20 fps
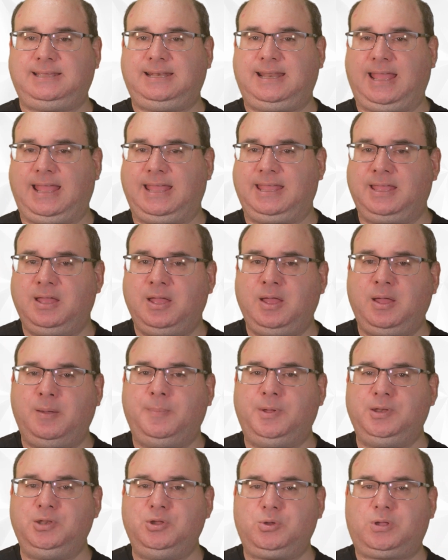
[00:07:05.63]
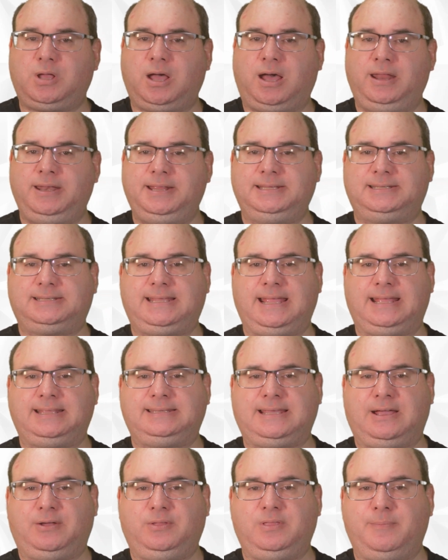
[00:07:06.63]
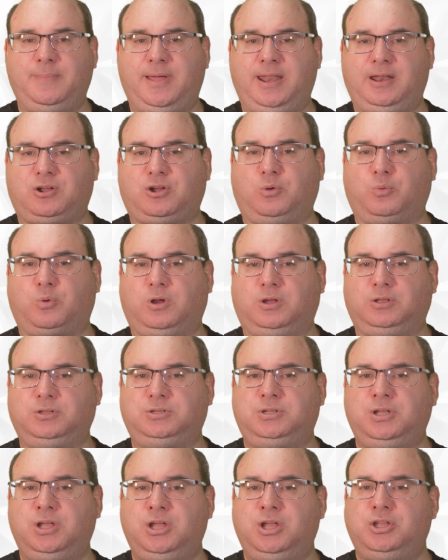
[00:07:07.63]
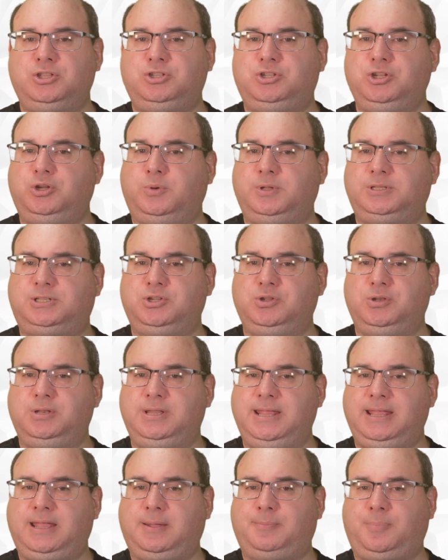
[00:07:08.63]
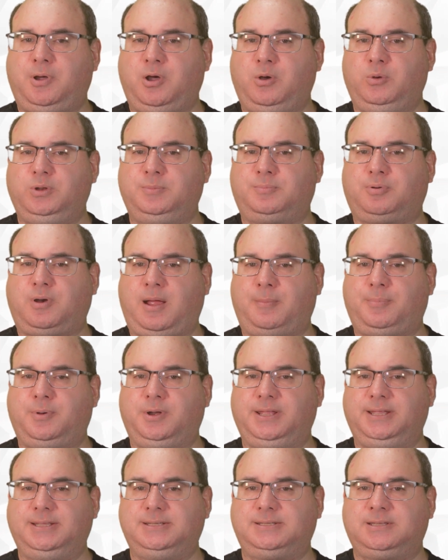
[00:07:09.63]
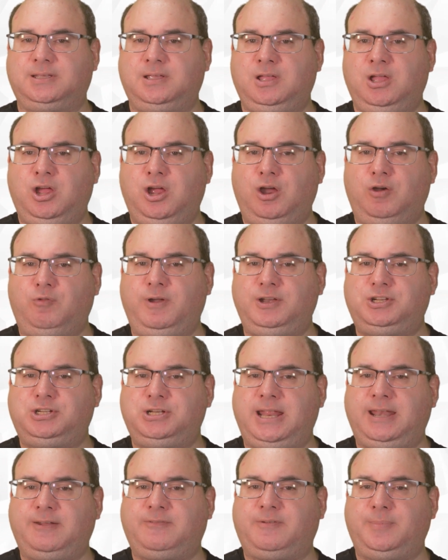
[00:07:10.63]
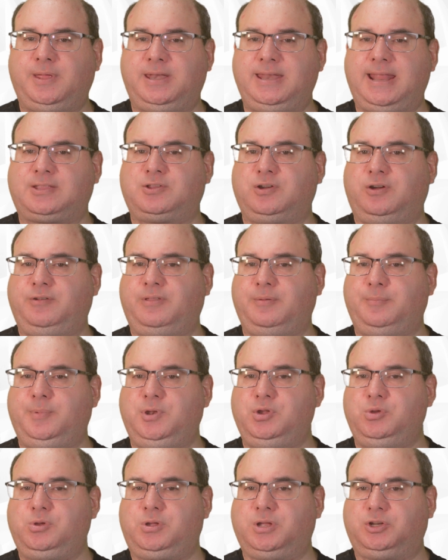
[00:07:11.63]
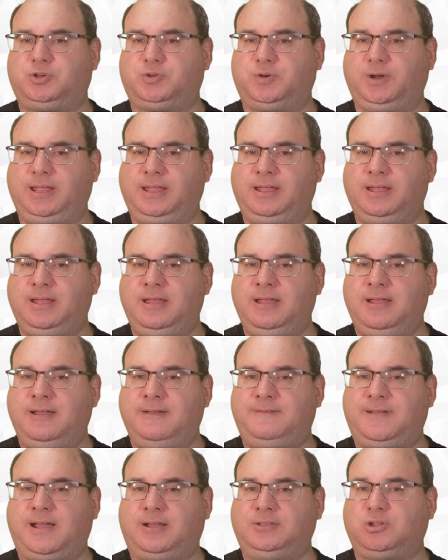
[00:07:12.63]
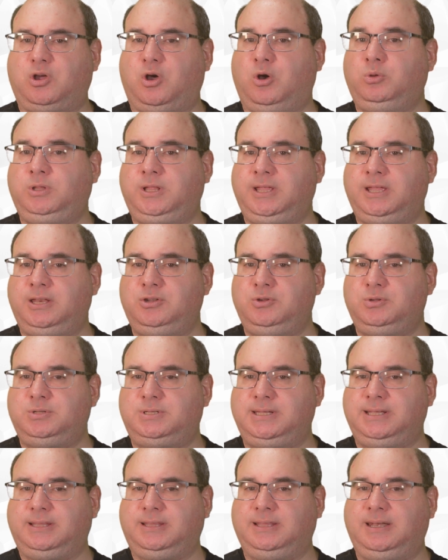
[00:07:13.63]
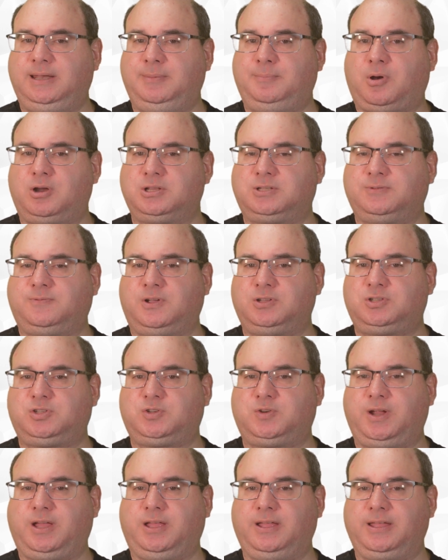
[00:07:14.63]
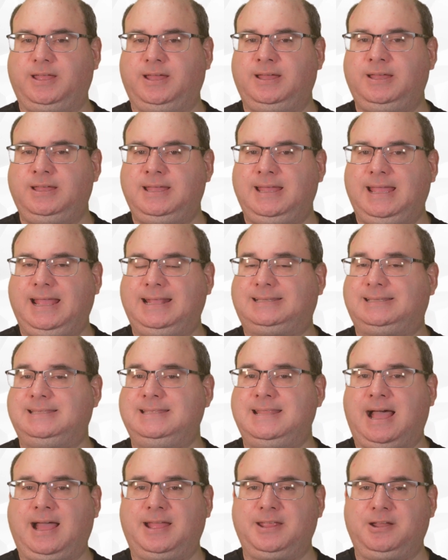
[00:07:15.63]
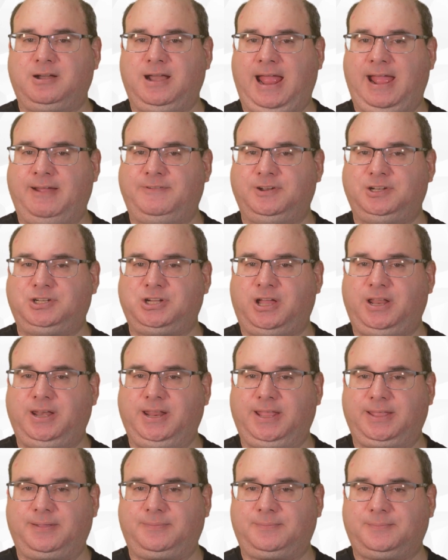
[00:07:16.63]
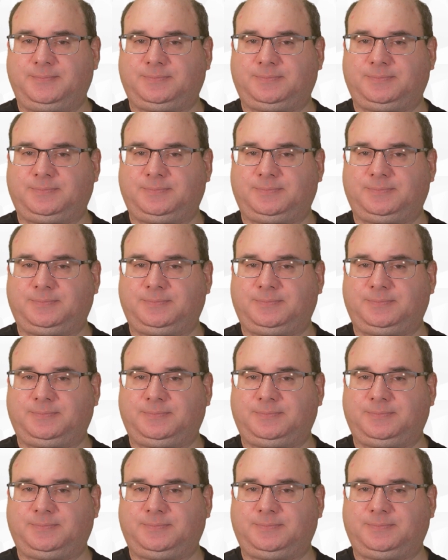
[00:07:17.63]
today, Manuka honey stands out in the medical world due to its unique potent properties. Originating from the nectar of the Manuka tree, found only in New Zealand and parts of Australia, it's not your average honey.